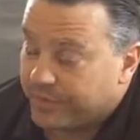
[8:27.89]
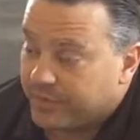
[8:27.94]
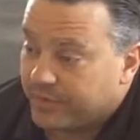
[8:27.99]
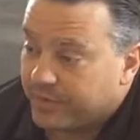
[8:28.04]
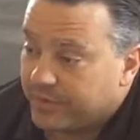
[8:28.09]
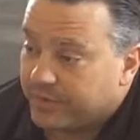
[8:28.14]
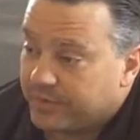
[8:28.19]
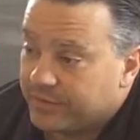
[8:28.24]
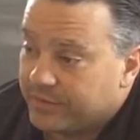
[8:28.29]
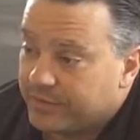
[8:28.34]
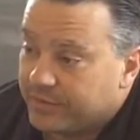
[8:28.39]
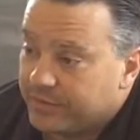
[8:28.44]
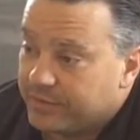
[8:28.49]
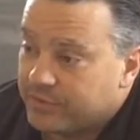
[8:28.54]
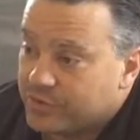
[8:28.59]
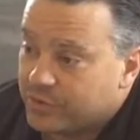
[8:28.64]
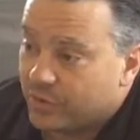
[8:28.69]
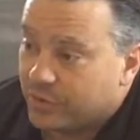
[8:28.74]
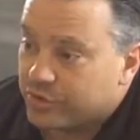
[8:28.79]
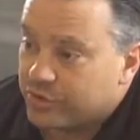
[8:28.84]
It
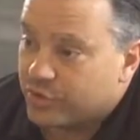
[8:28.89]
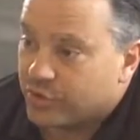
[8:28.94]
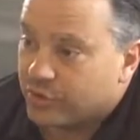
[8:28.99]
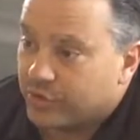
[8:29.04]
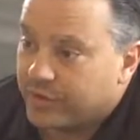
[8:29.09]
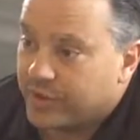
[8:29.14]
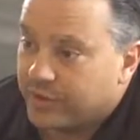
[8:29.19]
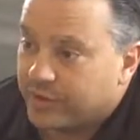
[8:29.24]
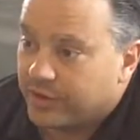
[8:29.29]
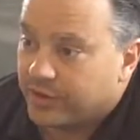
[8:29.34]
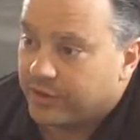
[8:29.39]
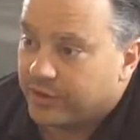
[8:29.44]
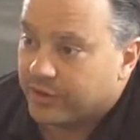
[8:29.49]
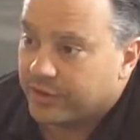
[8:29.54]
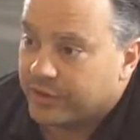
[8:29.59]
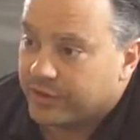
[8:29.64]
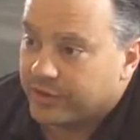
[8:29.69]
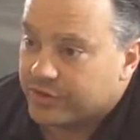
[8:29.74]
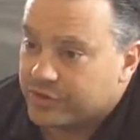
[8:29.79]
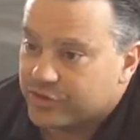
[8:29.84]
sort of trickled down to other
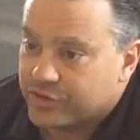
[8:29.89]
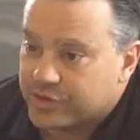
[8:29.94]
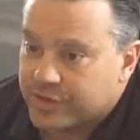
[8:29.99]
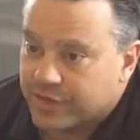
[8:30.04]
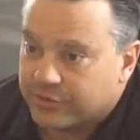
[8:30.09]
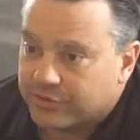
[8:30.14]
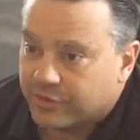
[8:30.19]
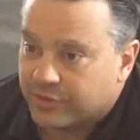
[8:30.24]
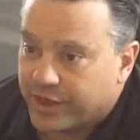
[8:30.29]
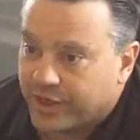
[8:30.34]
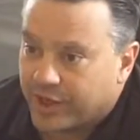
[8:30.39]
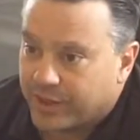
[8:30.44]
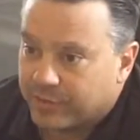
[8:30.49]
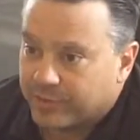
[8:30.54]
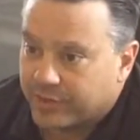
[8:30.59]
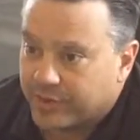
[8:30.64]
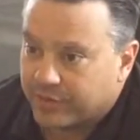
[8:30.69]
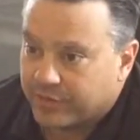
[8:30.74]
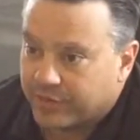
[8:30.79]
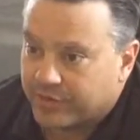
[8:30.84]
industries after that,
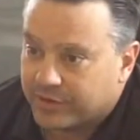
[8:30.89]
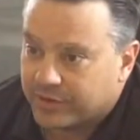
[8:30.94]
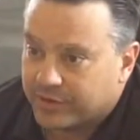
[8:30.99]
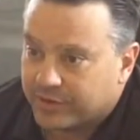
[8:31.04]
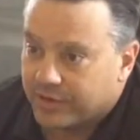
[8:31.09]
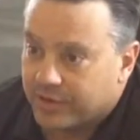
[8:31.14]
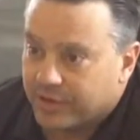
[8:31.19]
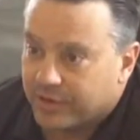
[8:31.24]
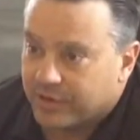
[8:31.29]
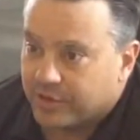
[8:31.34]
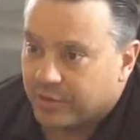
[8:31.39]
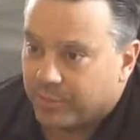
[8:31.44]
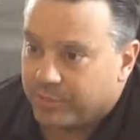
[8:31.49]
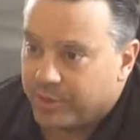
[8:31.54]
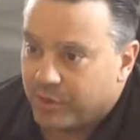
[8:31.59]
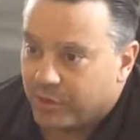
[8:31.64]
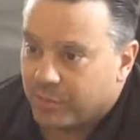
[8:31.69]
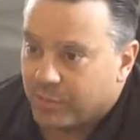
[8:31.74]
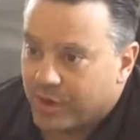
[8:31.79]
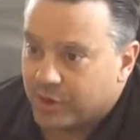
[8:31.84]
but I think the
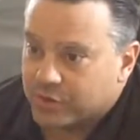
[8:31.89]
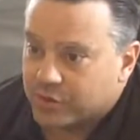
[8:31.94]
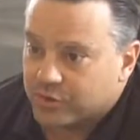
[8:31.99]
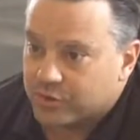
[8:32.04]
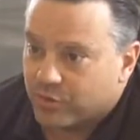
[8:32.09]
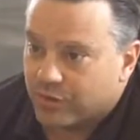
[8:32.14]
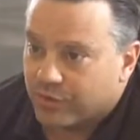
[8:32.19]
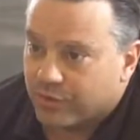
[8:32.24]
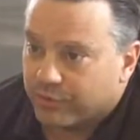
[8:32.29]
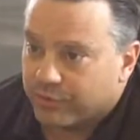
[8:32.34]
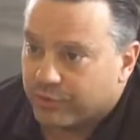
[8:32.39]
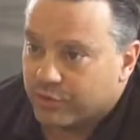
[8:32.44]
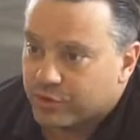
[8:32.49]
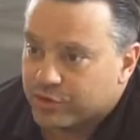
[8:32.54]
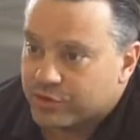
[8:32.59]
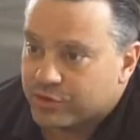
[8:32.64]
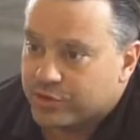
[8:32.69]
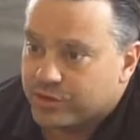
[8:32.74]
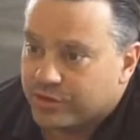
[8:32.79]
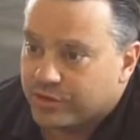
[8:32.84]
computer mouse was one of the
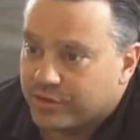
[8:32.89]
first